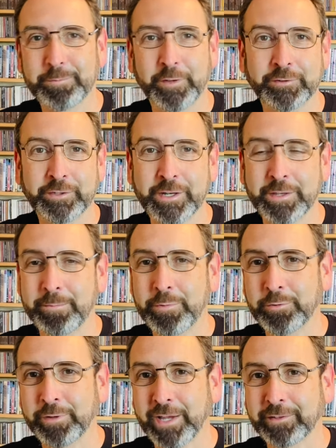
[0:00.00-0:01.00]
listening to
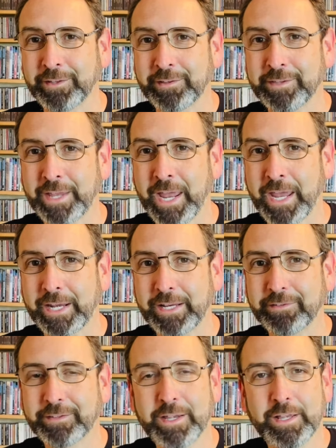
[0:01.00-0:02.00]
bootleg since the
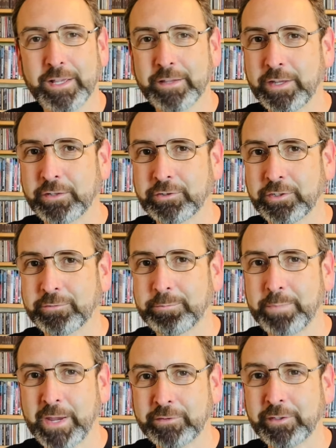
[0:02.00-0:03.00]
80s. It's just
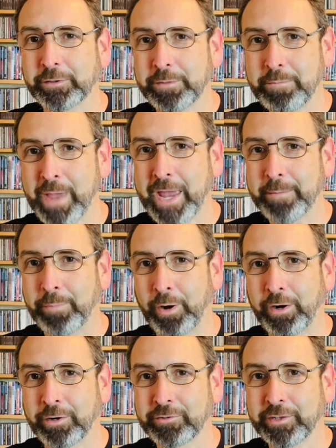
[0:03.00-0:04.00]
basically bad burns